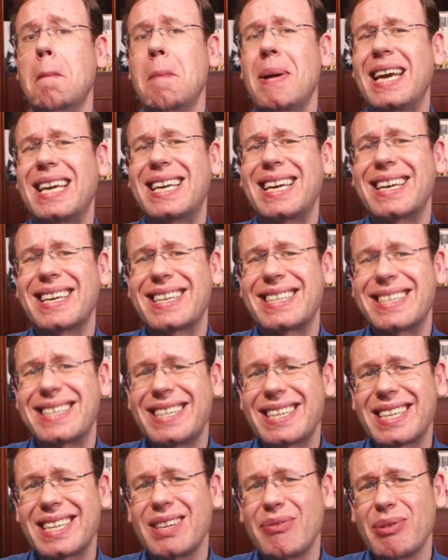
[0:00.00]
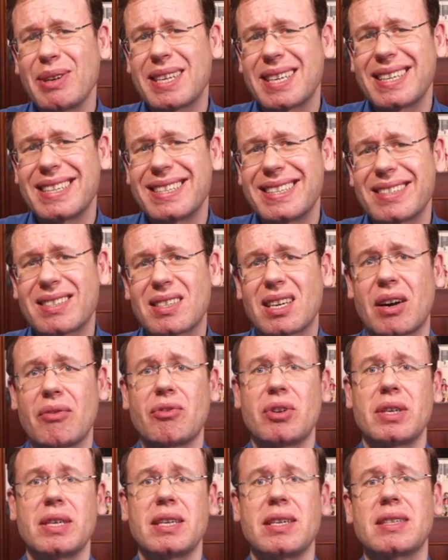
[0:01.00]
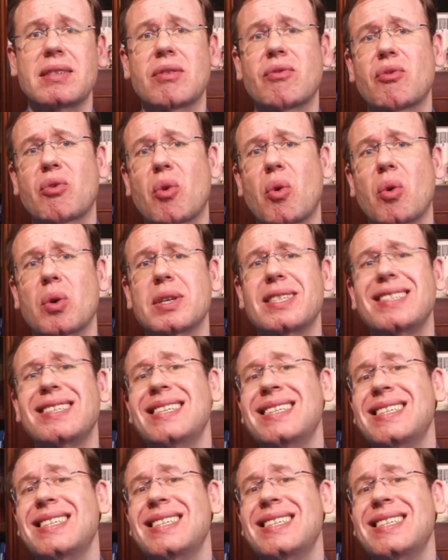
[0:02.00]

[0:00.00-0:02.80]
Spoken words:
Making a significant discovery is, of course,